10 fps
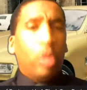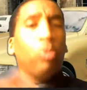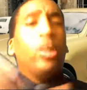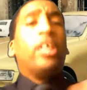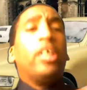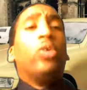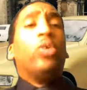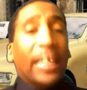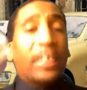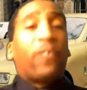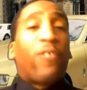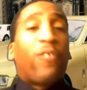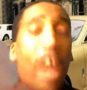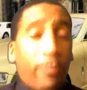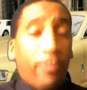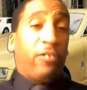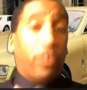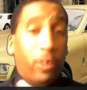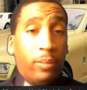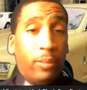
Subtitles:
where do you get the fabric from?